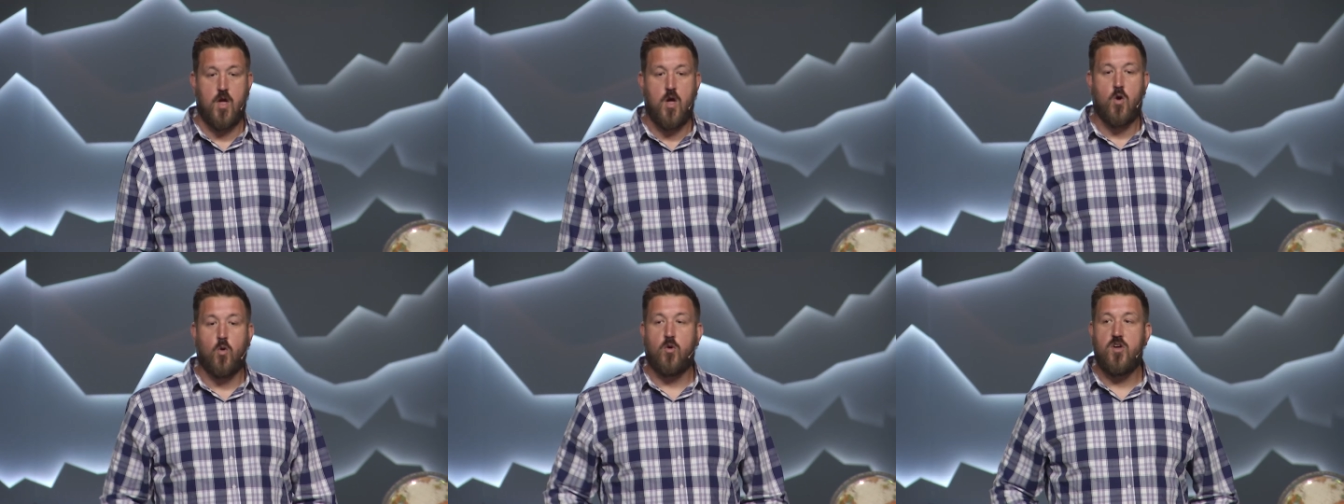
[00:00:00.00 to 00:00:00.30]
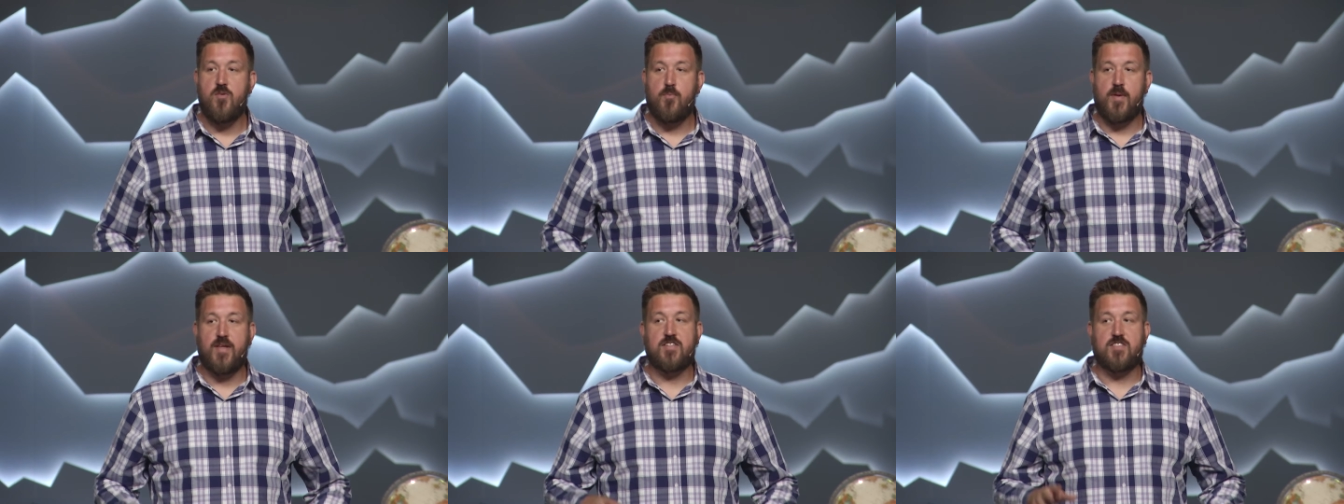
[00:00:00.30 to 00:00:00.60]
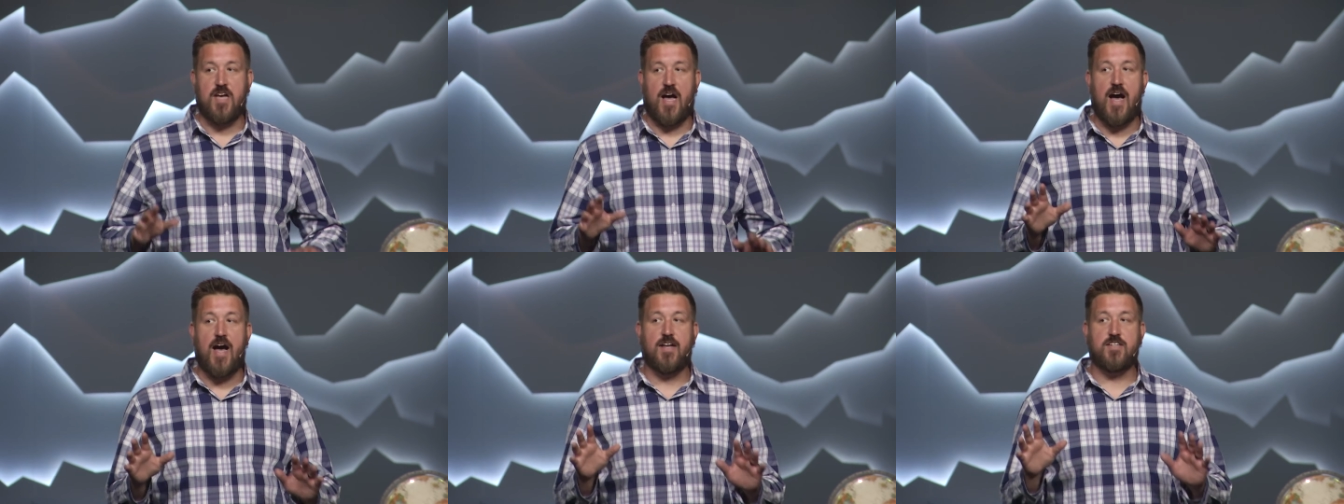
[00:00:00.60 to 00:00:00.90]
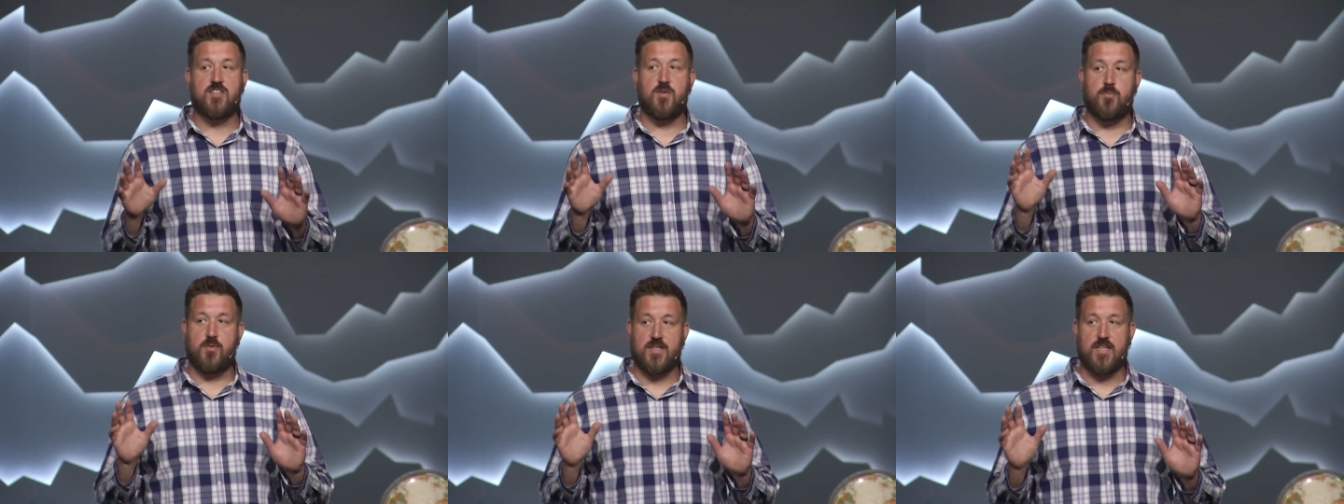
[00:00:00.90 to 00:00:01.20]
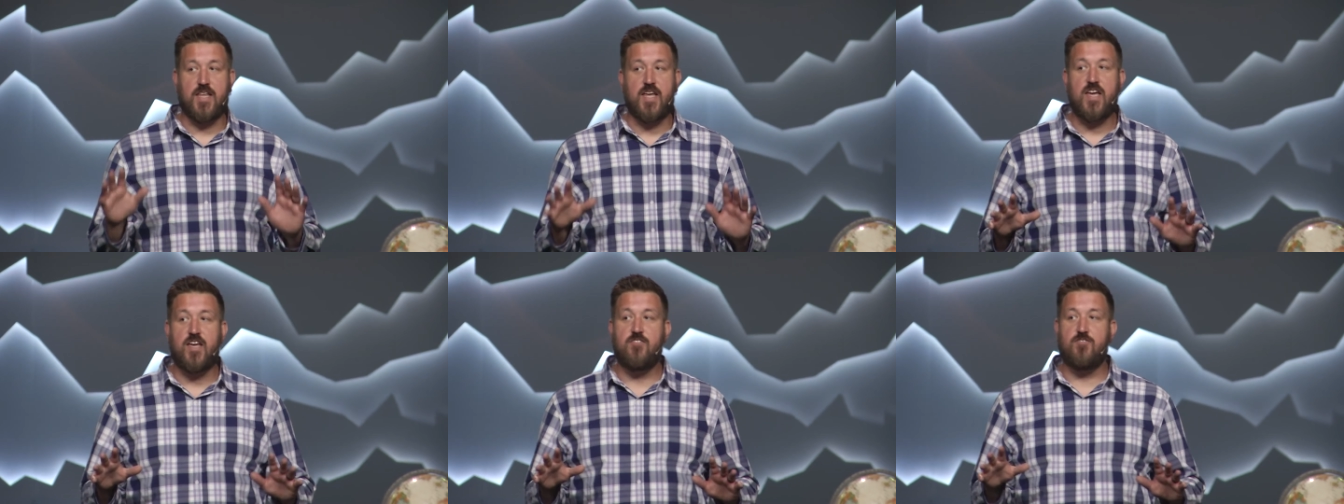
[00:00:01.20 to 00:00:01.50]
We've been taught to
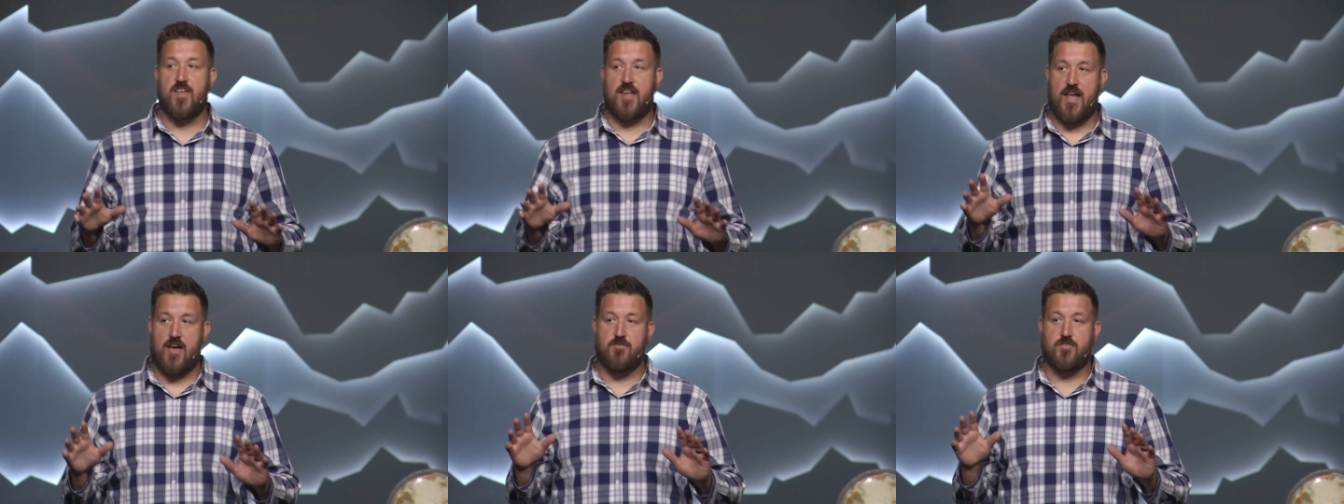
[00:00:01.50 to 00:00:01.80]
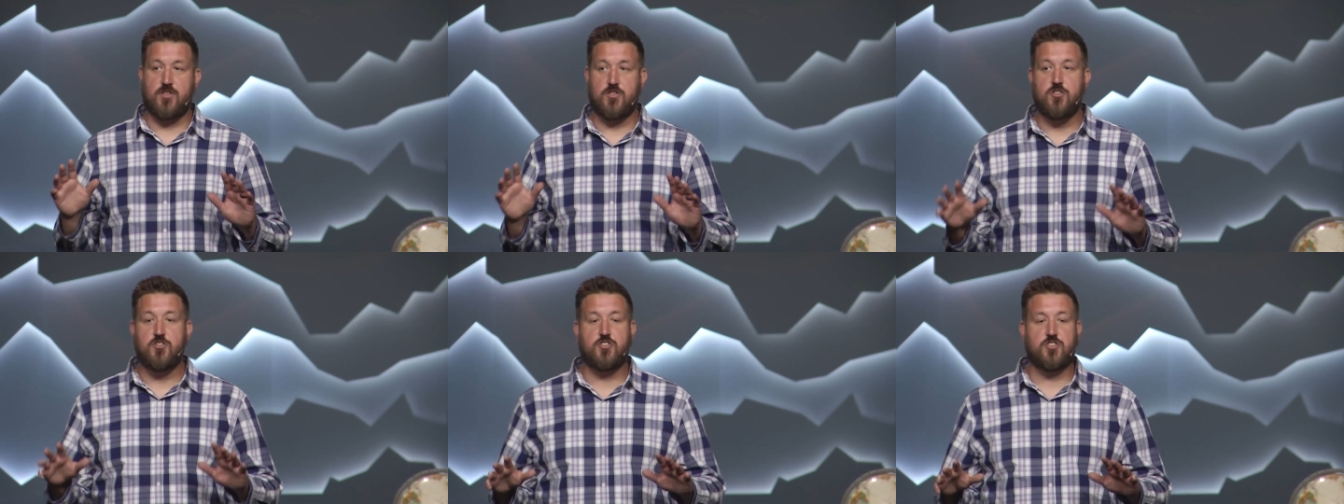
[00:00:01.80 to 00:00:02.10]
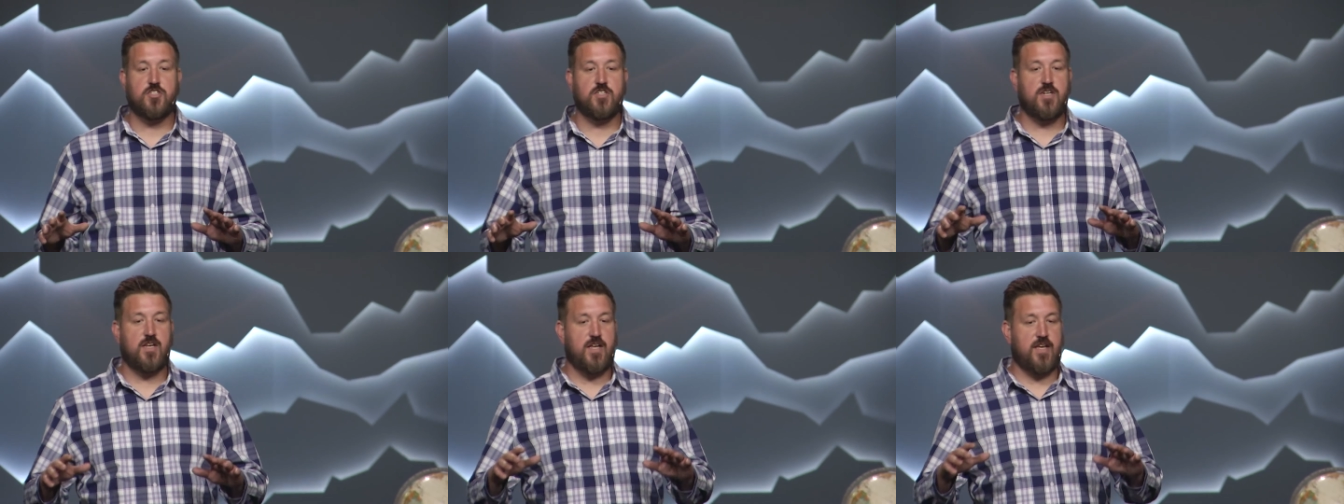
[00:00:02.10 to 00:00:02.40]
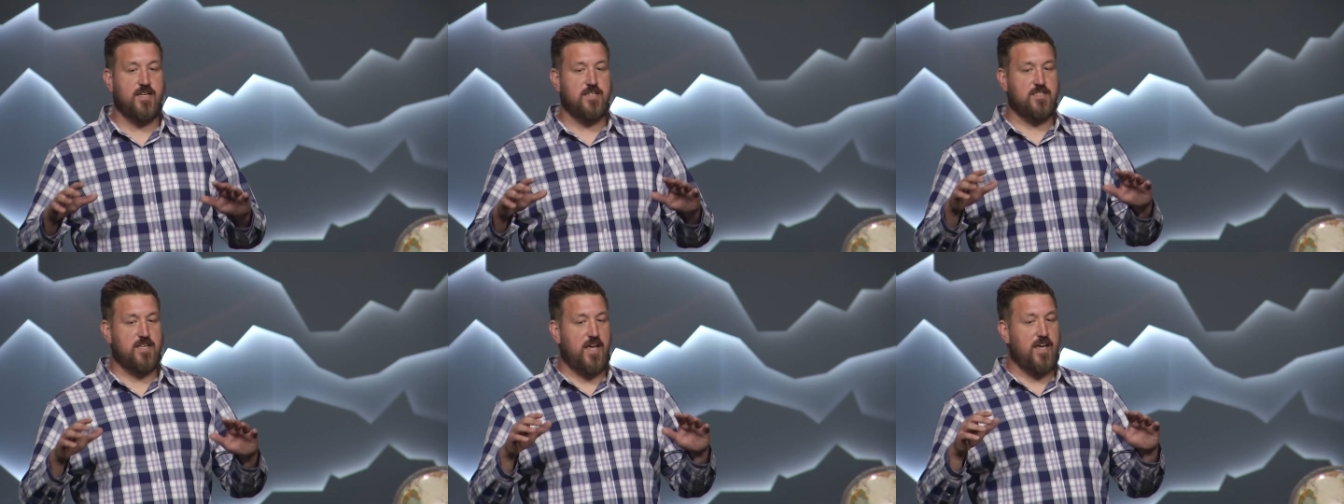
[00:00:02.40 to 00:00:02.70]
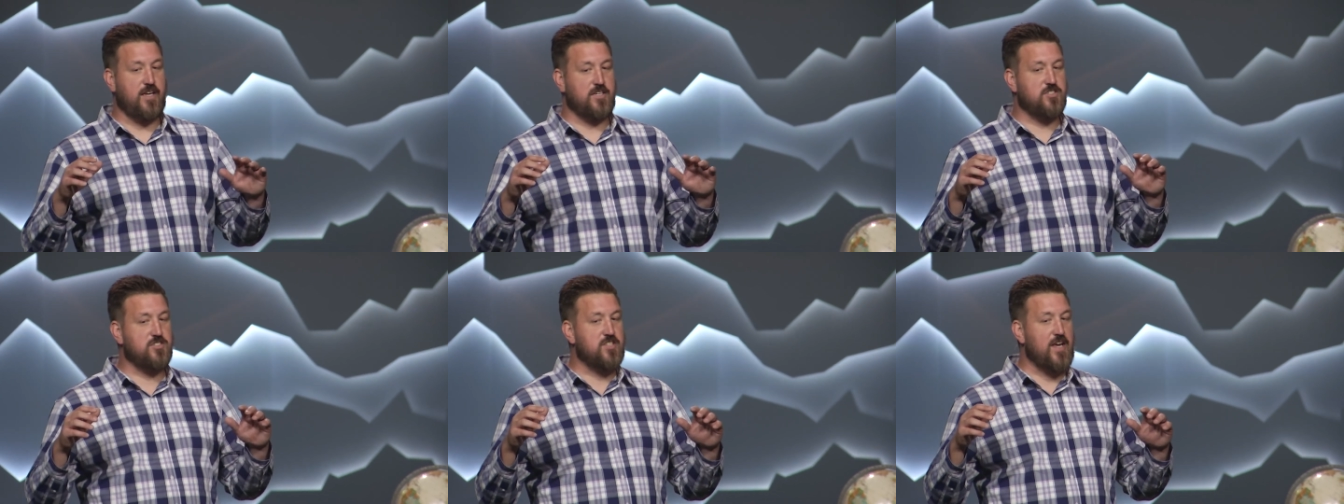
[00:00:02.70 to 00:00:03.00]
believe that evolution is
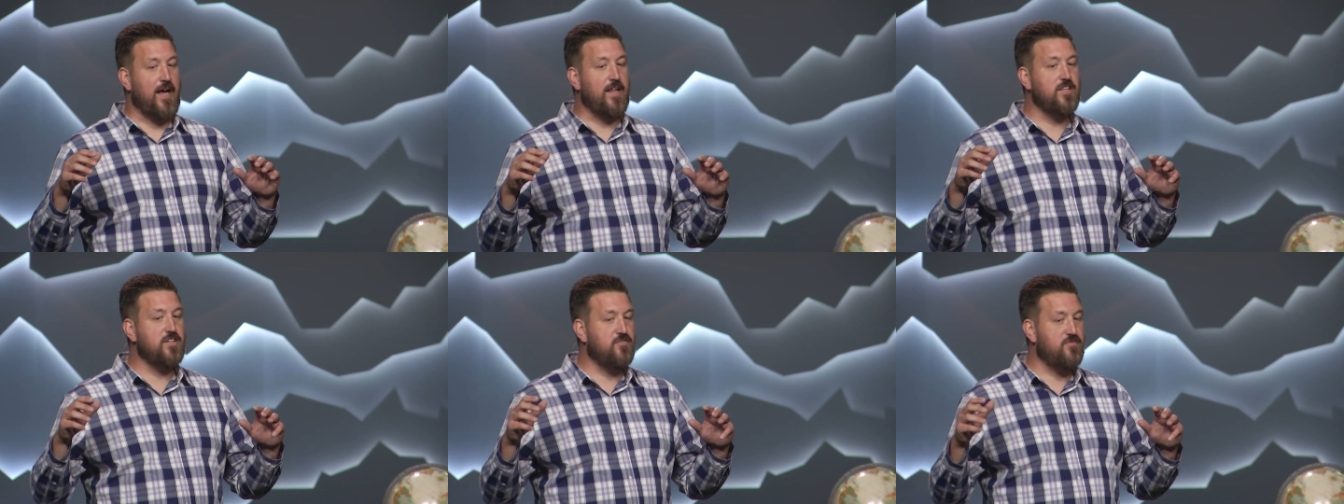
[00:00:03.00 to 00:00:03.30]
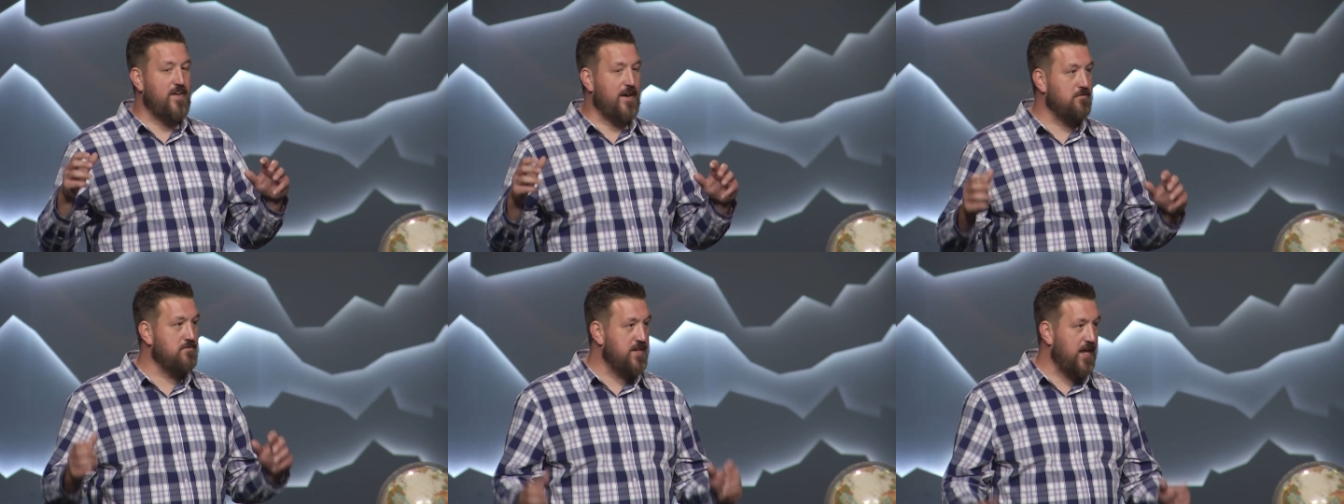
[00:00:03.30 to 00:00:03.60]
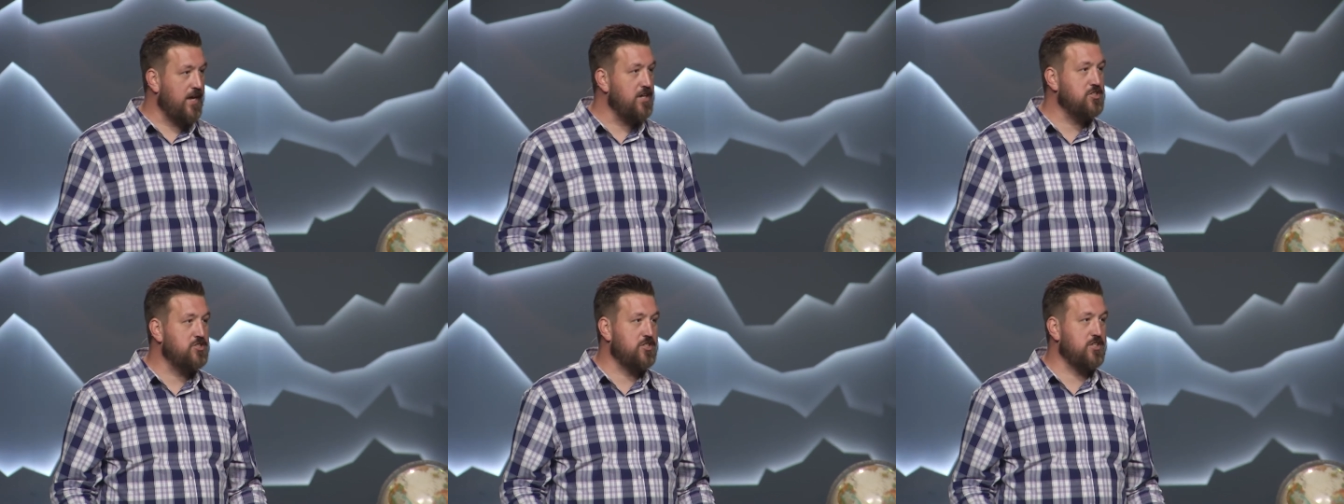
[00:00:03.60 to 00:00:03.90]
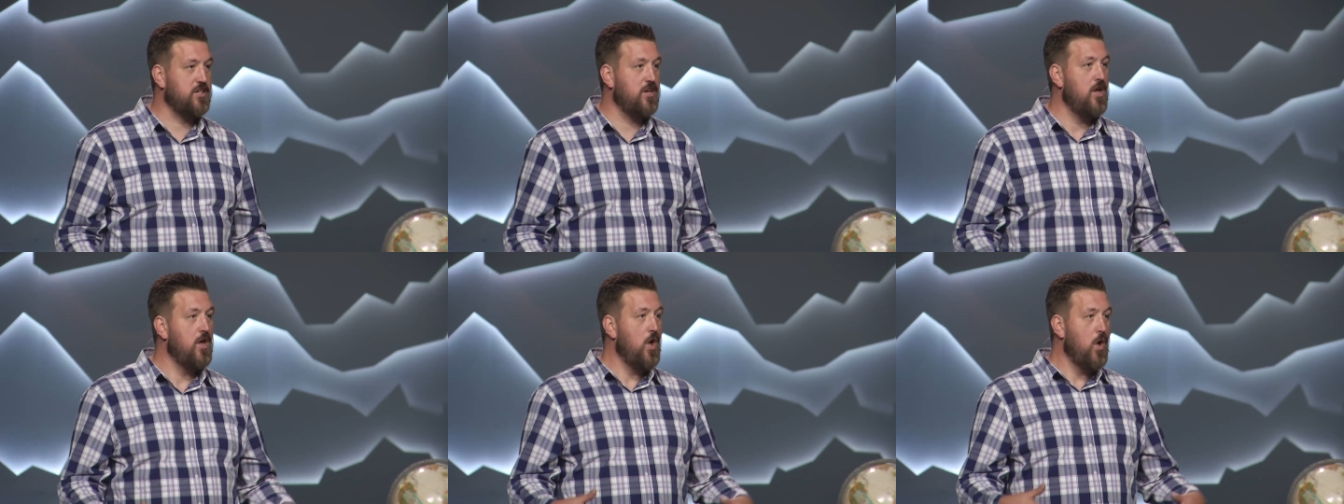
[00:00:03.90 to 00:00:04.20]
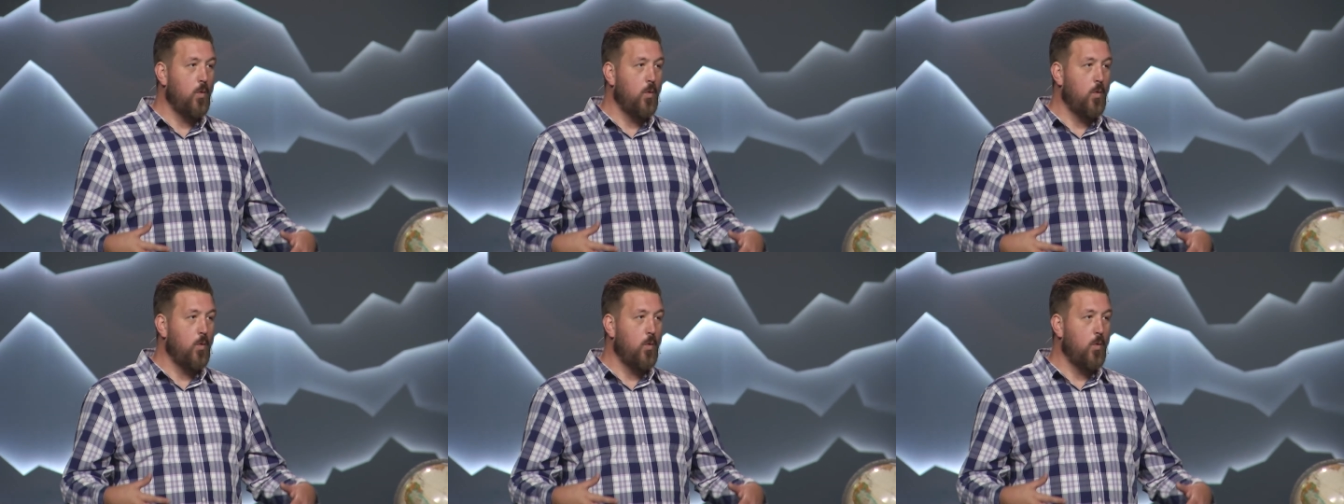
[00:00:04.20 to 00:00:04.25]
a solid foundation